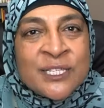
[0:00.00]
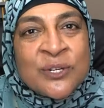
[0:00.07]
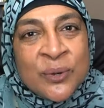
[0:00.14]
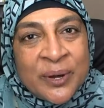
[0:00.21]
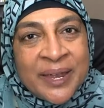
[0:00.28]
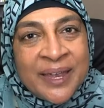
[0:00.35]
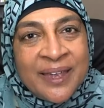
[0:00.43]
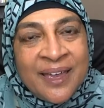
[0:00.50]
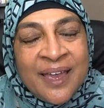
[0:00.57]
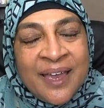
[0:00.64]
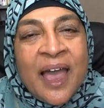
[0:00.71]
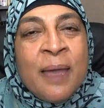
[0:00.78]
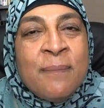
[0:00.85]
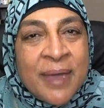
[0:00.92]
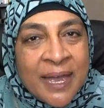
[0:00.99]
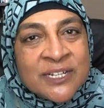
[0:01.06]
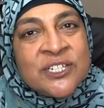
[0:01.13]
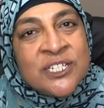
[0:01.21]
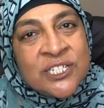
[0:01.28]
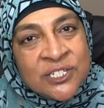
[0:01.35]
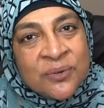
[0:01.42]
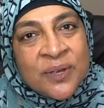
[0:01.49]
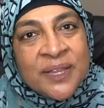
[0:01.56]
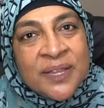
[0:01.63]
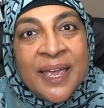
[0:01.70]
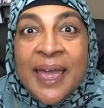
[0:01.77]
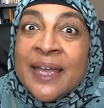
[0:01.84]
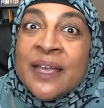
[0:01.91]
story, I'm actually showing
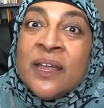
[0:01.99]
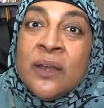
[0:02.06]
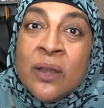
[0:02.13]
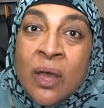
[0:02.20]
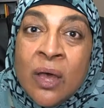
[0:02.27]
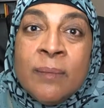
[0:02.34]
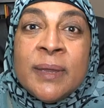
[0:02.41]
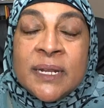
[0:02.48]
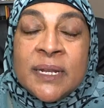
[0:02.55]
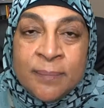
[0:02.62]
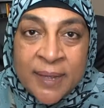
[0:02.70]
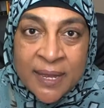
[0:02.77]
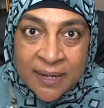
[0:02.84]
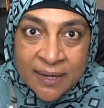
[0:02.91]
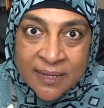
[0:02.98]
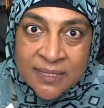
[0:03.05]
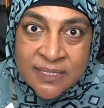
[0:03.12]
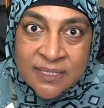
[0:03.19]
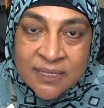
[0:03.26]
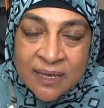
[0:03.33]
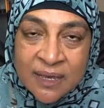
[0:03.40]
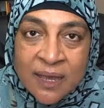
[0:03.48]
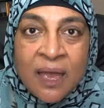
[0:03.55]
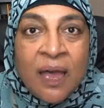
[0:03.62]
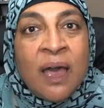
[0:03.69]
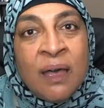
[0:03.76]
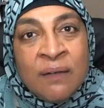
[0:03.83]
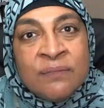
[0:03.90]
the economic dependence
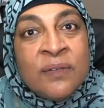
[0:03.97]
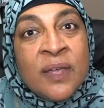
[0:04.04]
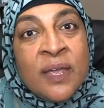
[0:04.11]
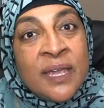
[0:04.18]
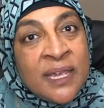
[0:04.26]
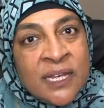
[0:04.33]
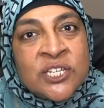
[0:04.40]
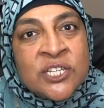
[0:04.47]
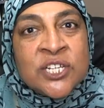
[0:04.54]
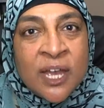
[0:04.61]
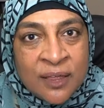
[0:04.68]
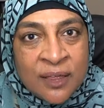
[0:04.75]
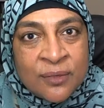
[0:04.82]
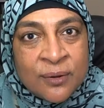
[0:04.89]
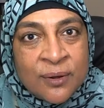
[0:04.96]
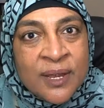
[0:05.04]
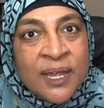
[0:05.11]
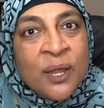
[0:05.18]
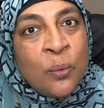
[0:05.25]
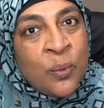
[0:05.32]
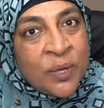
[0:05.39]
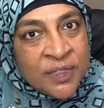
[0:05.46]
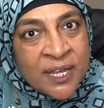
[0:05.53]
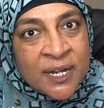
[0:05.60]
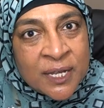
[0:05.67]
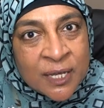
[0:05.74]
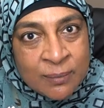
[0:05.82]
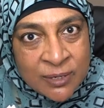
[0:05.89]
of each other
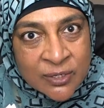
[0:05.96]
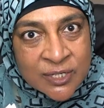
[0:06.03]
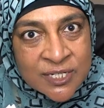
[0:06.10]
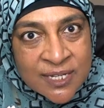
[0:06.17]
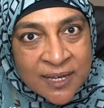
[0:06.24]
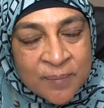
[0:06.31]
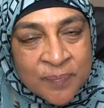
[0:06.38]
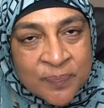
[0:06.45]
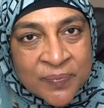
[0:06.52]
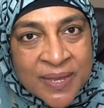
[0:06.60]
within a community.